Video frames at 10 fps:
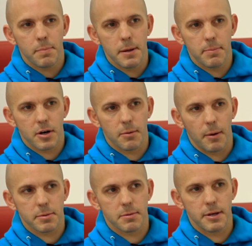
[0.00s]
People come
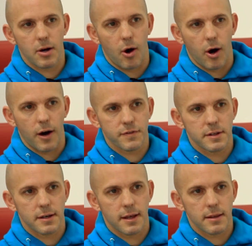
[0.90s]
up to me
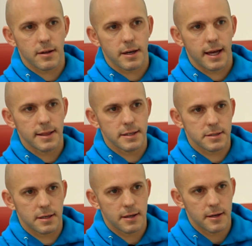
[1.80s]
often and they're like, hey,
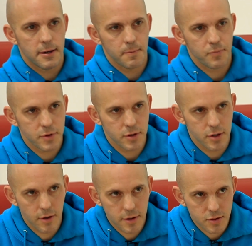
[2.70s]
listen,
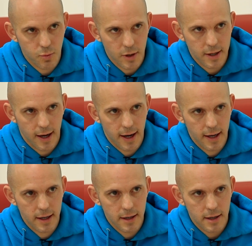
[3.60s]
do you know this one
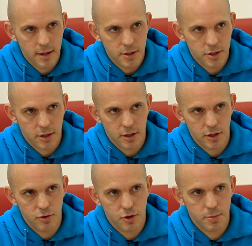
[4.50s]
guy started
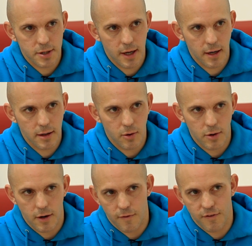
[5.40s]
a YouTube channel
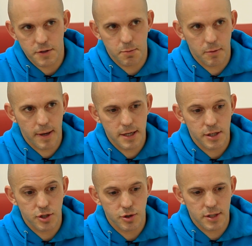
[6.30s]
or a Facebook page?
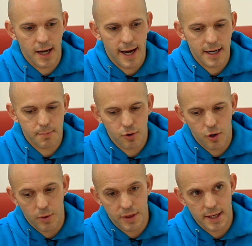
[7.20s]
He's using
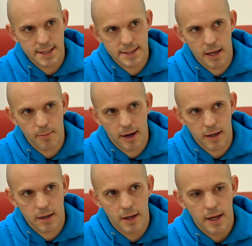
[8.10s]
HondaPro with his name on
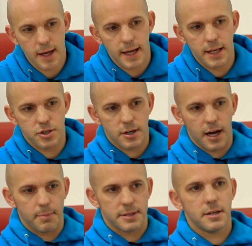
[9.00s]
it. He's your
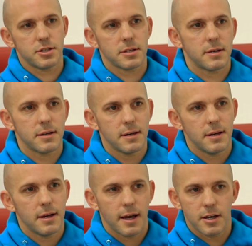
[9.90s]
competition.
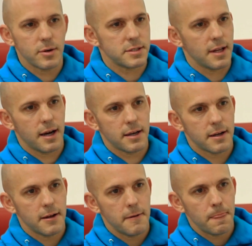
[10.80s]
No, he's not.
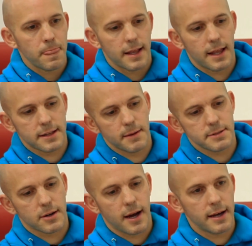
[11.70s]
A lot of
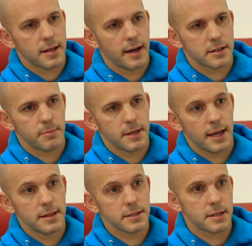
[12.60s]
times I'll contact them and,
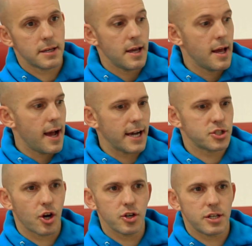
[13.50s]
hey, listen, I
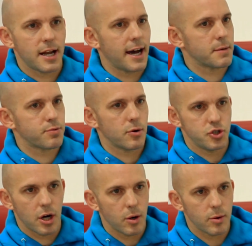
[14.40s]
saw you did HondaPro
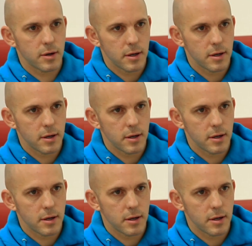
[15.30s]
Joe.